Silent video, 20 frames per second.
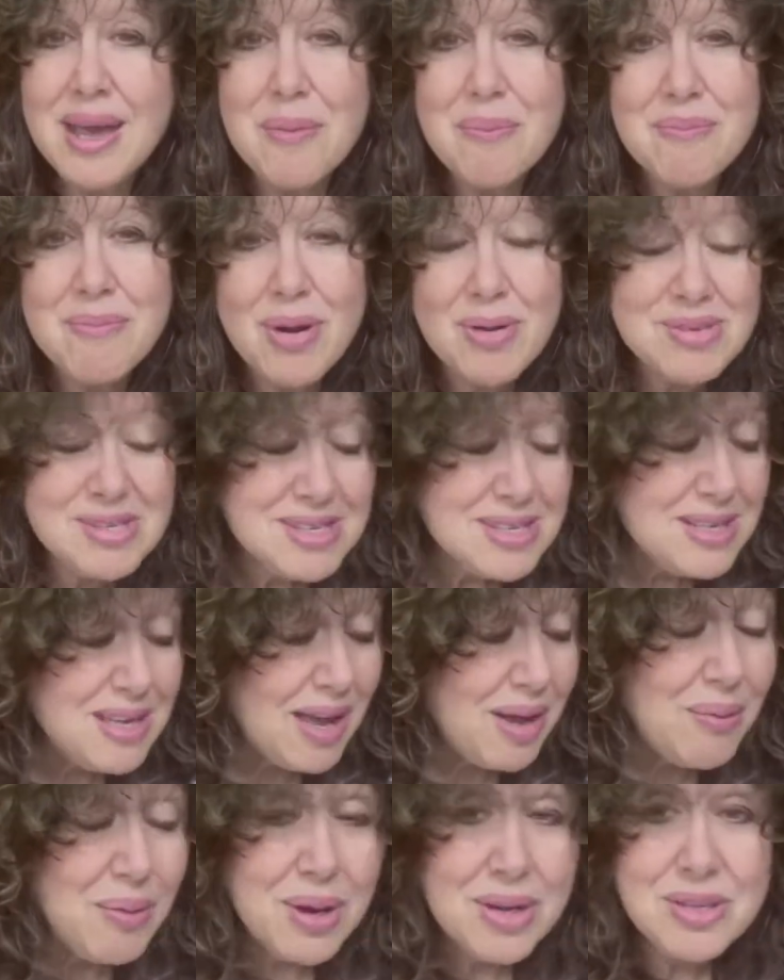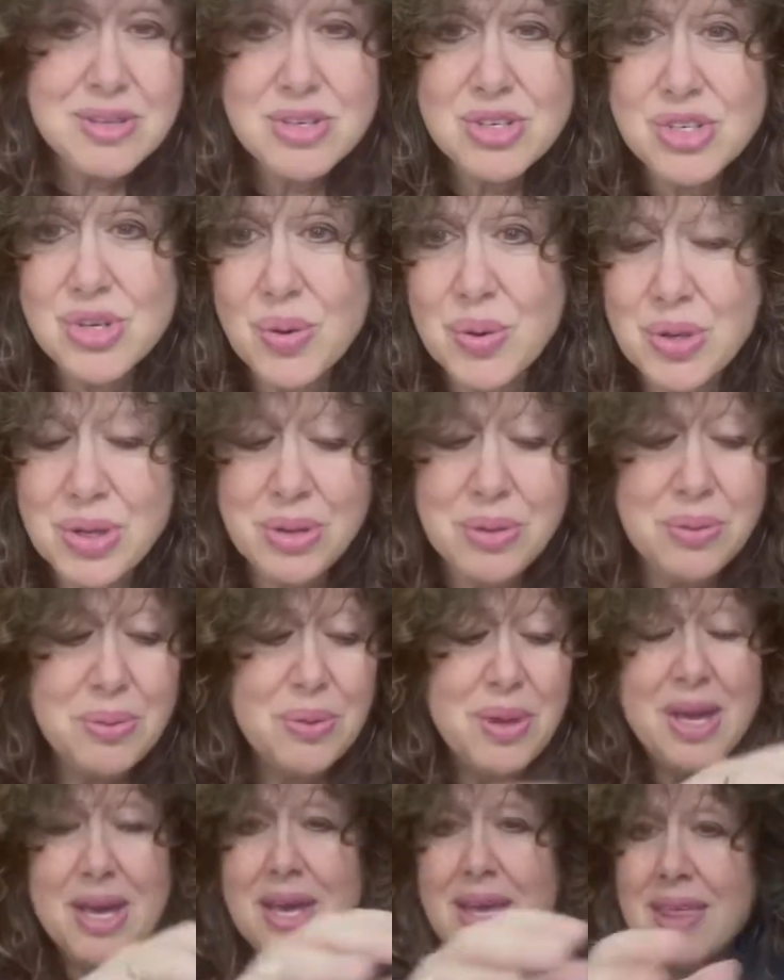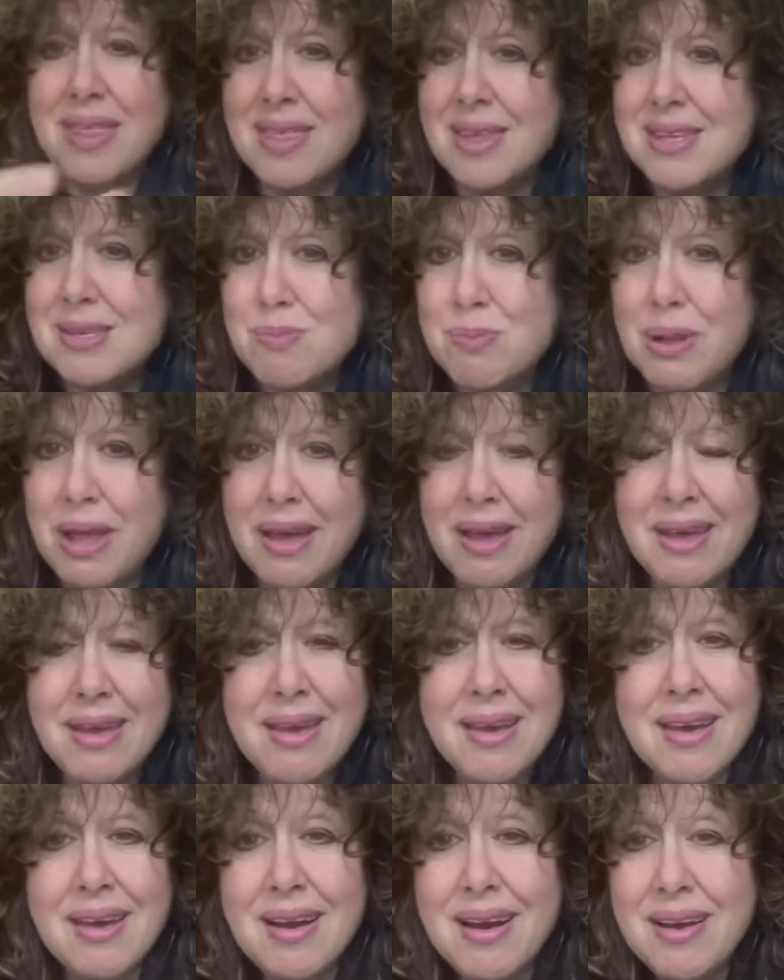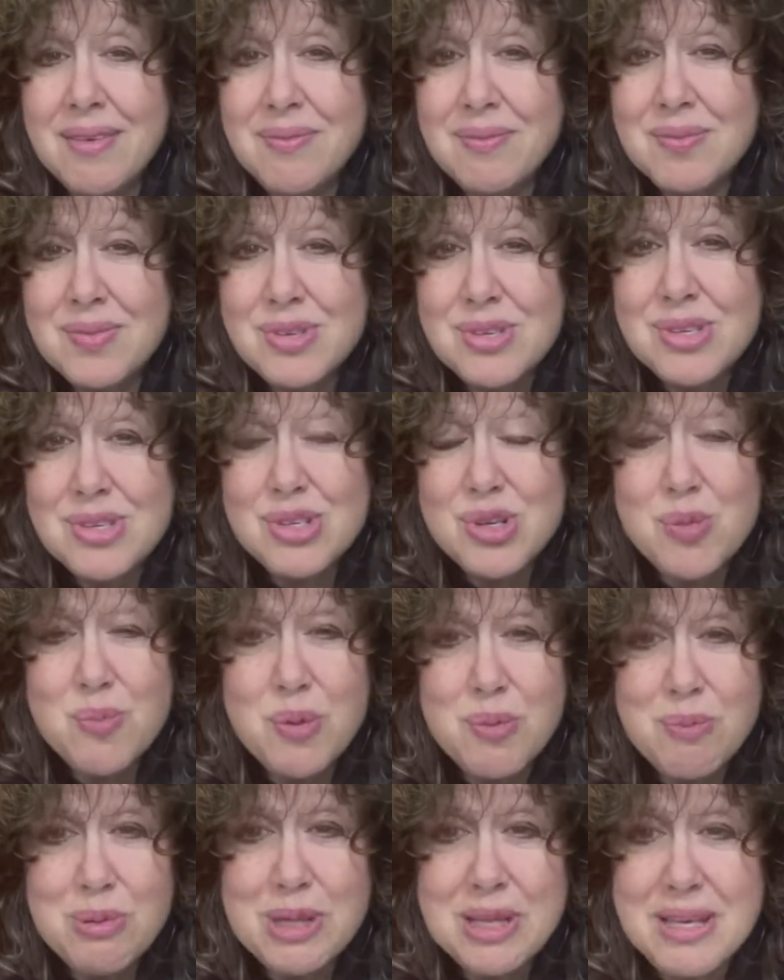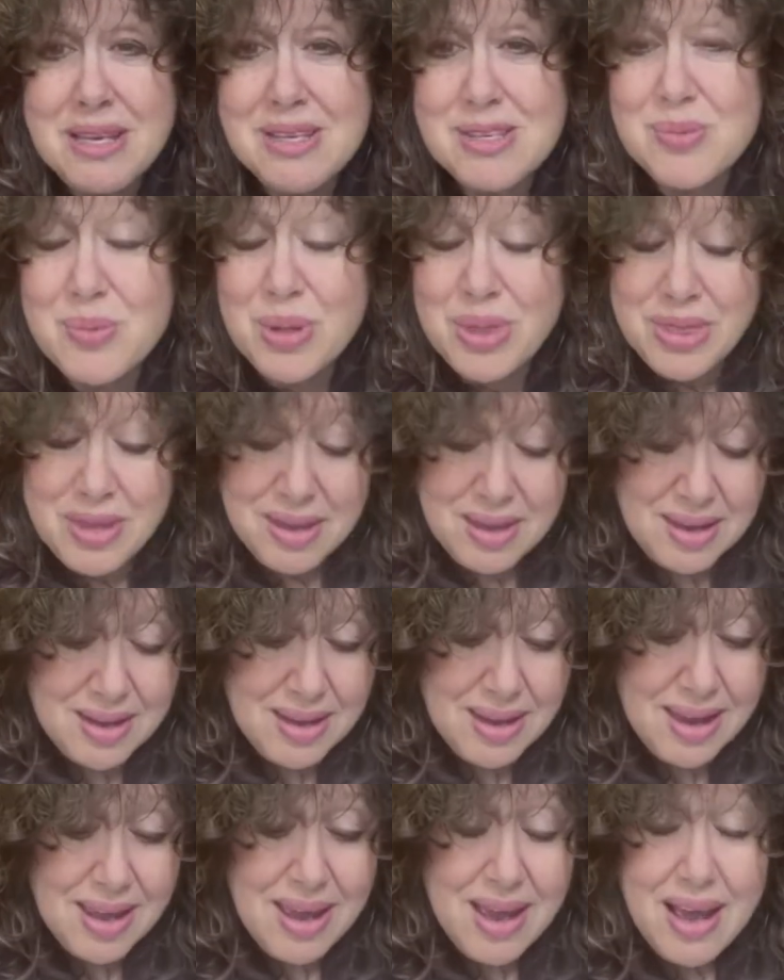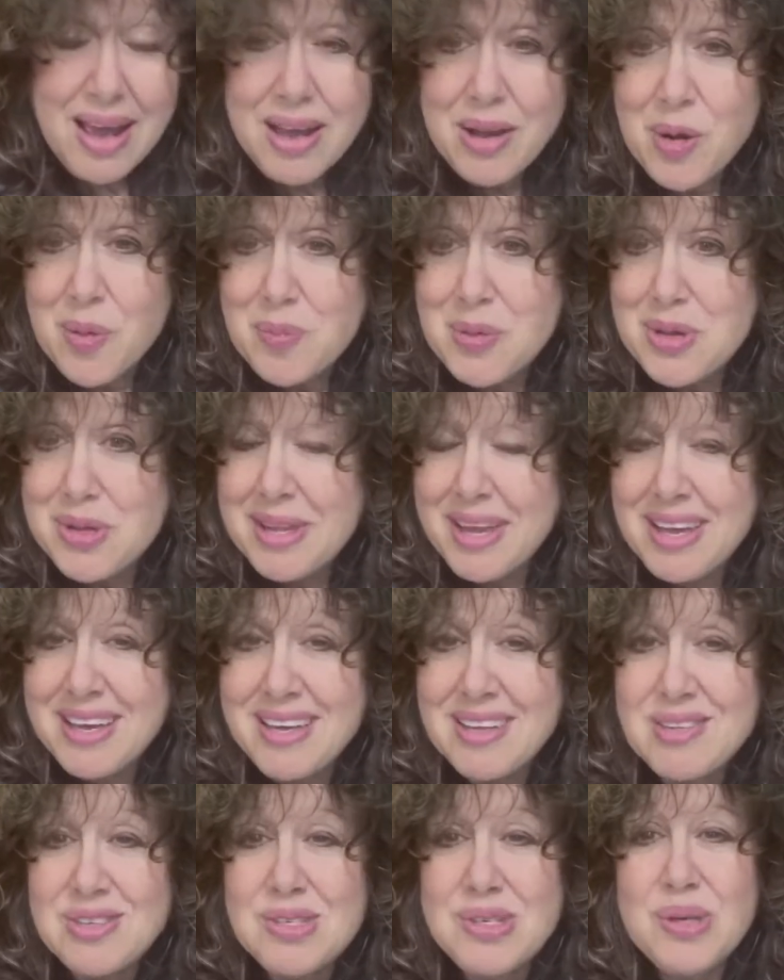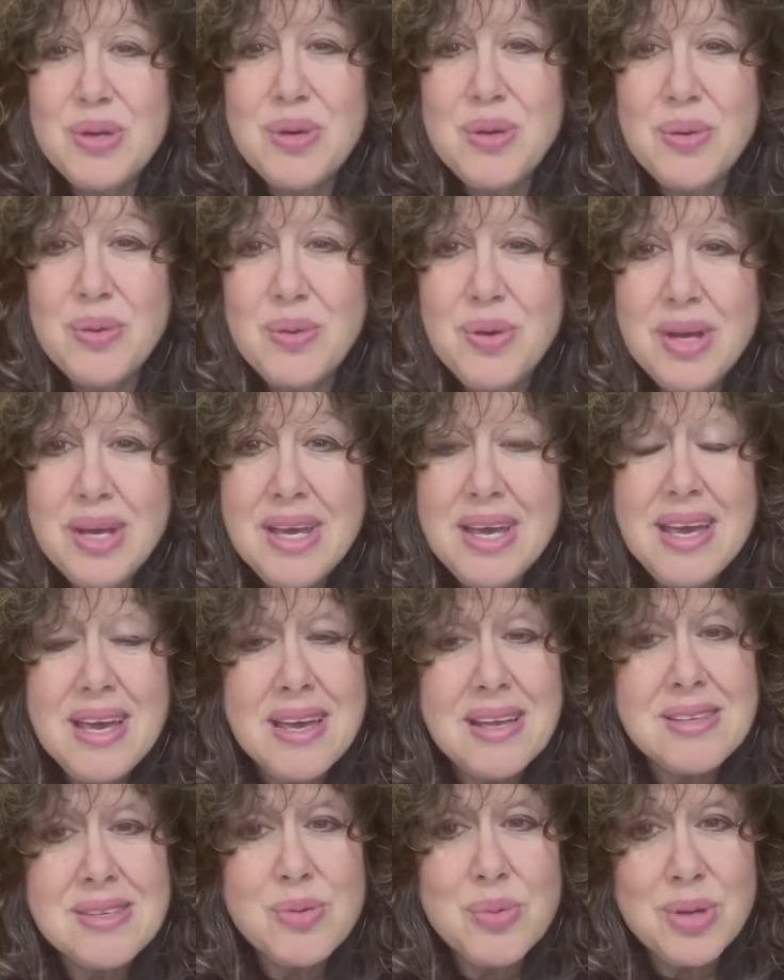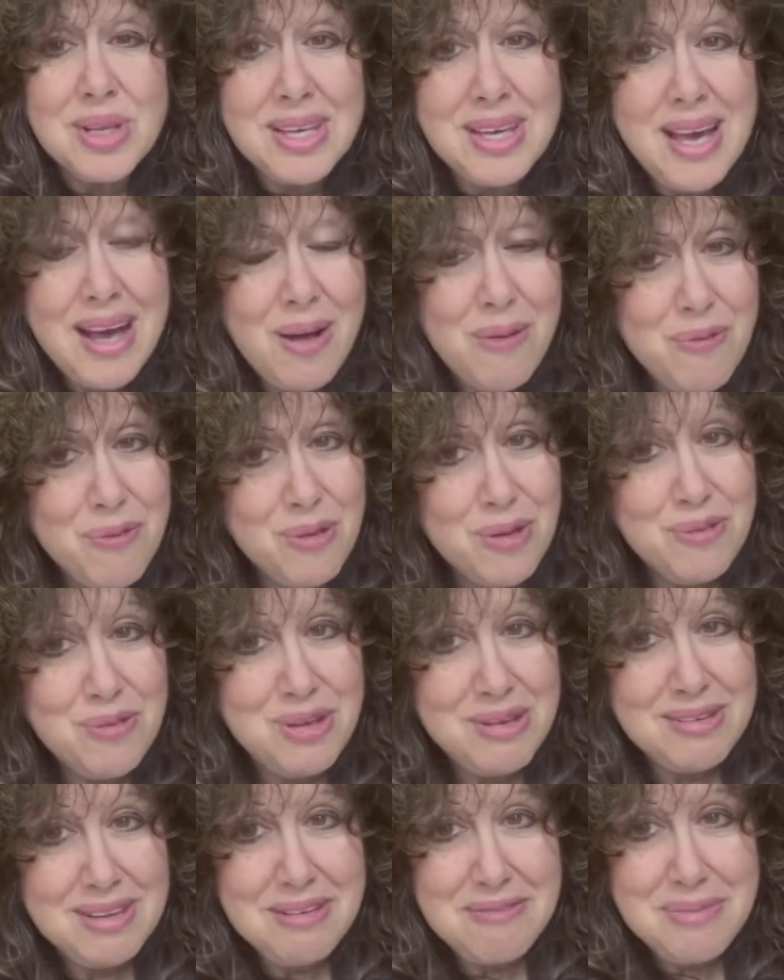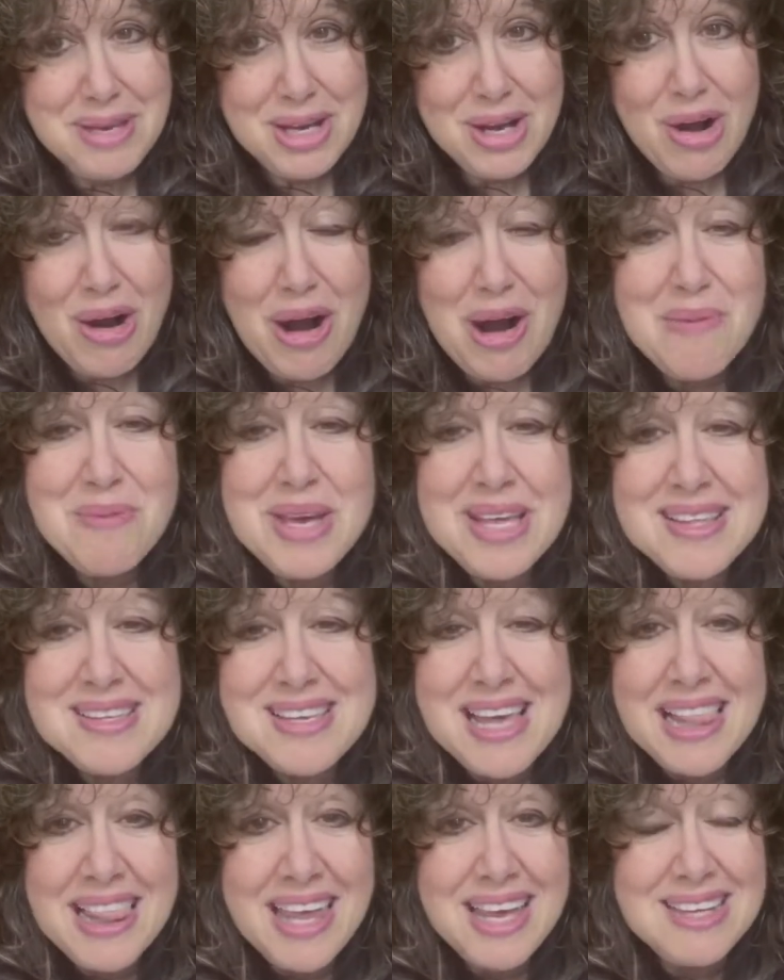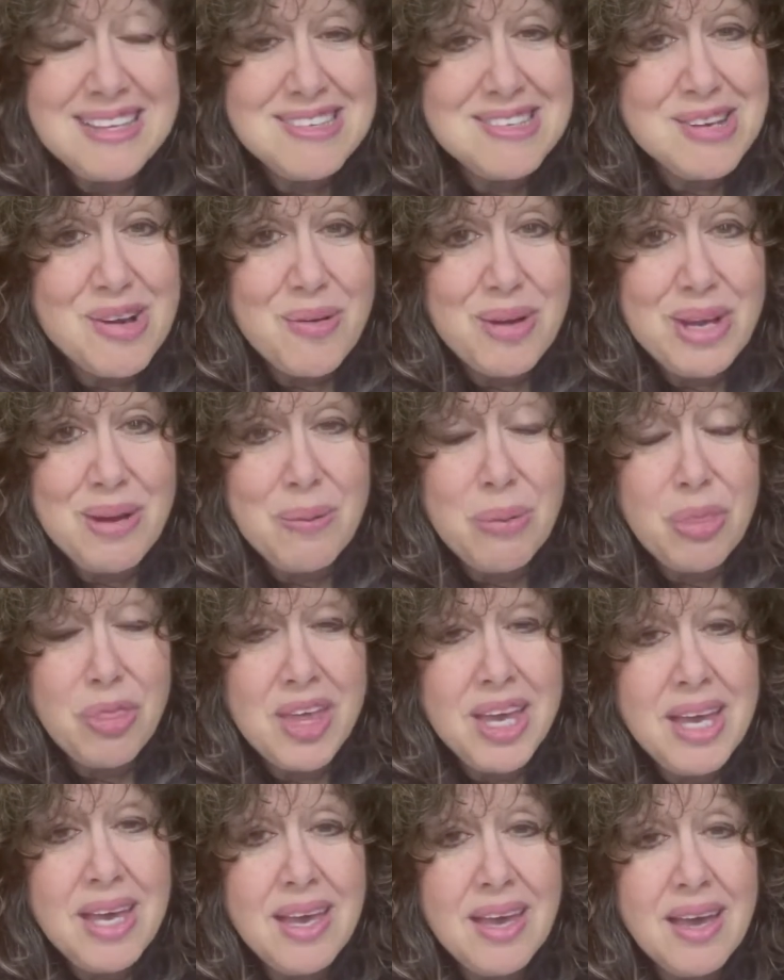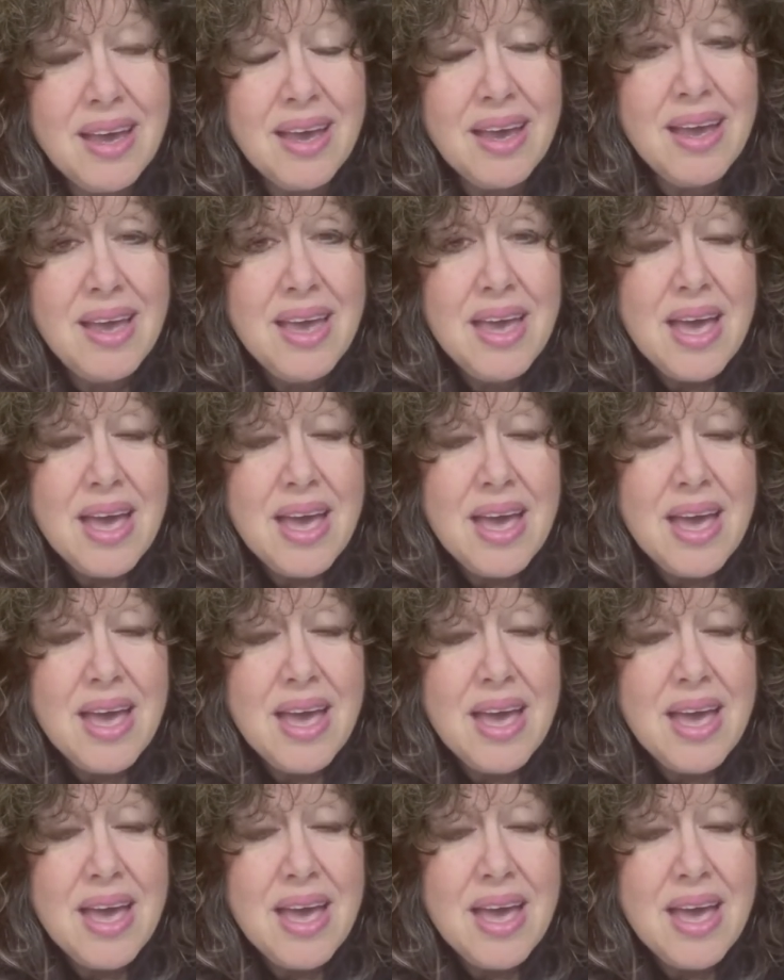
Mostly I wanted to show you this blanket. I'm super pleased with it. I hope you like it too. It's really helpful if you leave me comments. I like to know what you're thinking.